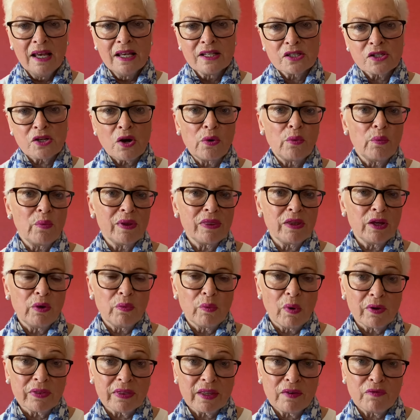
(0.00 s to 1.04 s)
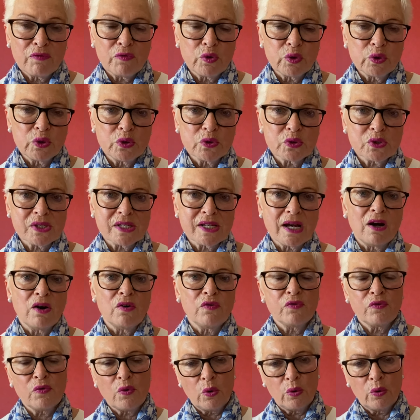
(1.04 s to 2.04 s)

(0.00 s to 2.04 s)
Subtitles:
So whether you want that for yourself